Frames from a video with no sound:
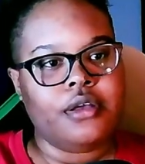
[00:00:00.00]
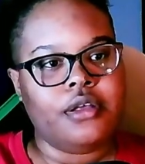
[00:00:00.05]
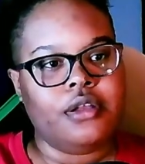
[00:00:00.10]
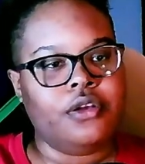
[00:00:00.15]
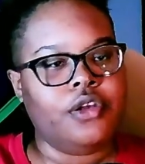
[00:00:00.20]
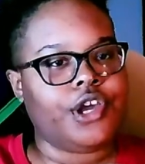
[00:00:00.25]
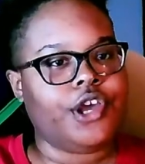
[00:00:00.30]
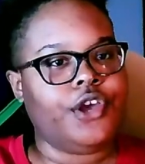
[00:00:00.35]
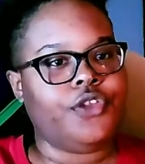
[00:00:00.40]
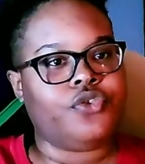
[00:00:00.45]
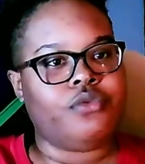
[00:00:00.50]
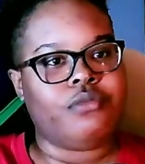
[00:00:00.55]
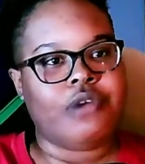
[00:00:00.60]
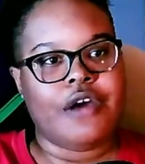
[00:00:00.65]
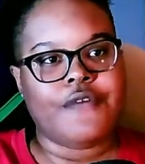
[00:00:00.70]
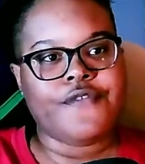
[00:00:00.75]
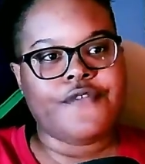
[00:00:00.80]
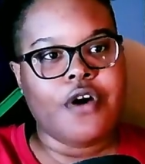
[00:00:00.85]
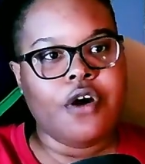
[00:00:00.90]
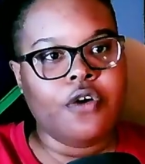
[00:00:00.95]
looking through my
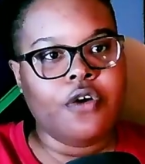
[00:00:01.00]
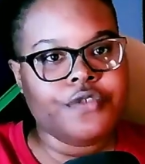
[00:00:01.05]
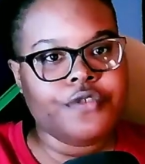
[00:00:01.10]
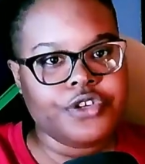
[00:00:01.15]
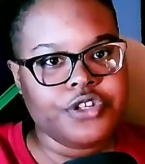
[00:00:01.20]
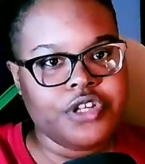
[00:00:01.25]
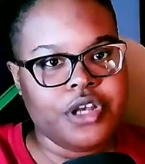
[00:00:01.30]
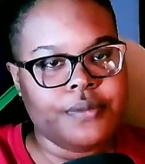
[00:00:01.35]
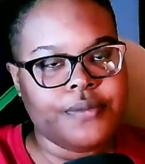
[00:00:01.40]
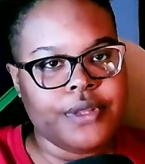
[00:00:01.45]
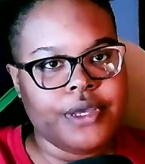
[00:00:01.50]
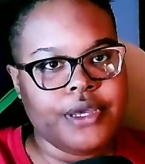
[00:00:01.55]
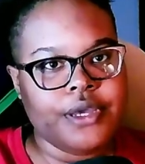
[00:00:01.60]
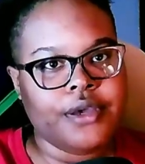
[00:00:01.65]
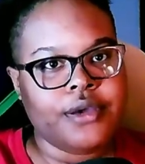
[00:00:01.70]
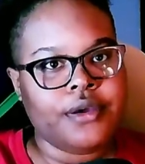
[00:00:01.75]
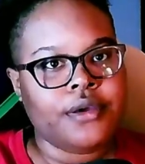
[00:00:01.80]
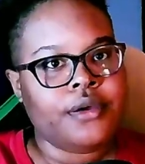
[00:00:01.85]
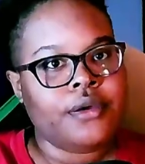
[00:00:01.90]
phone for something,